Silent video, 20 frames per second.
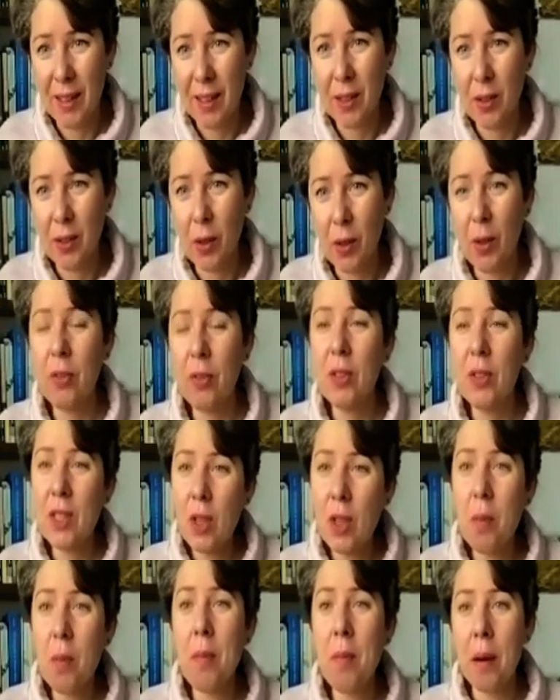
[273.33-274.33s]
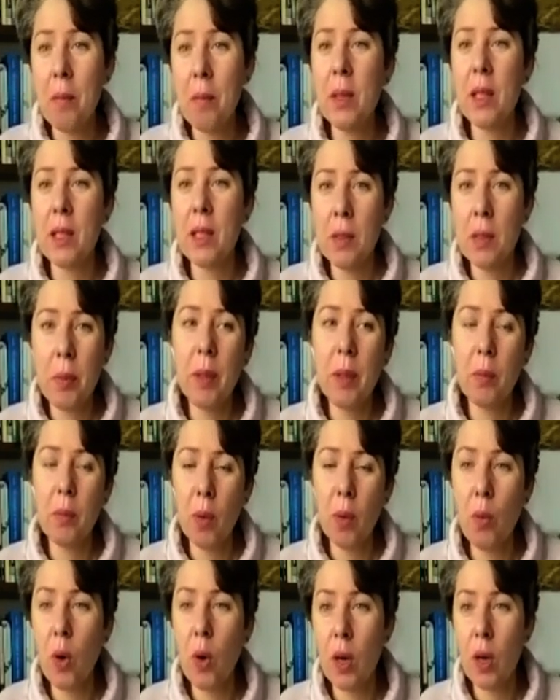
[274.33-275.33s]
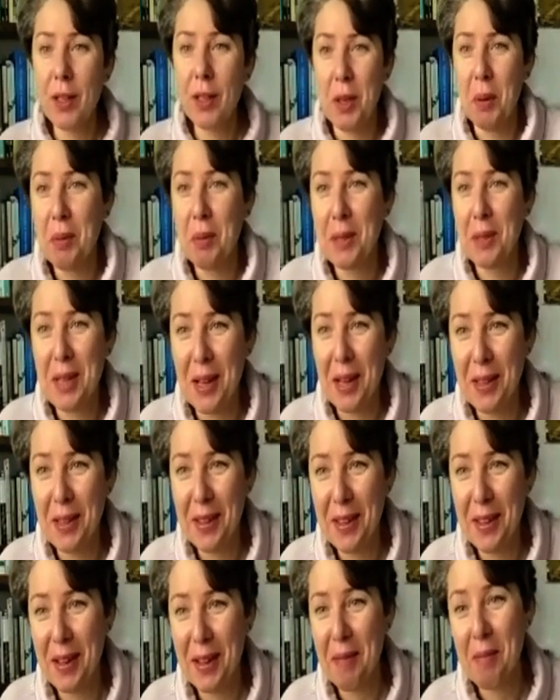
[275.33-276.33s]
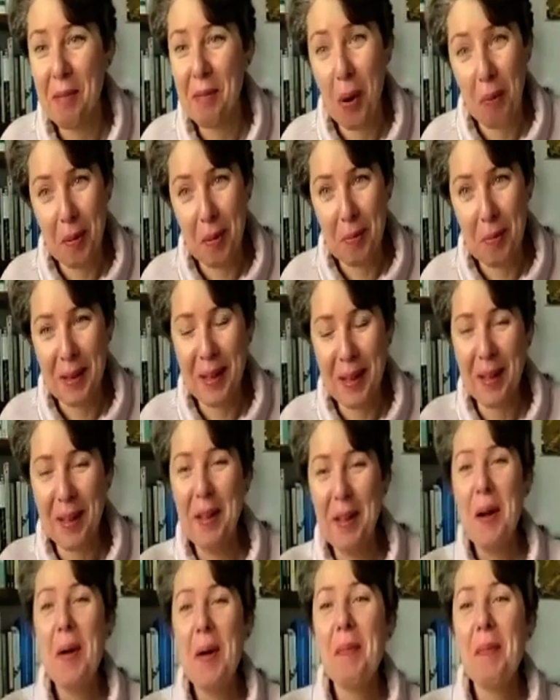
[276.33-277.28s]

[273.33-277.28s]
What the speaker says: Like, if it's your mom, that's a bit more work to be done there, probably.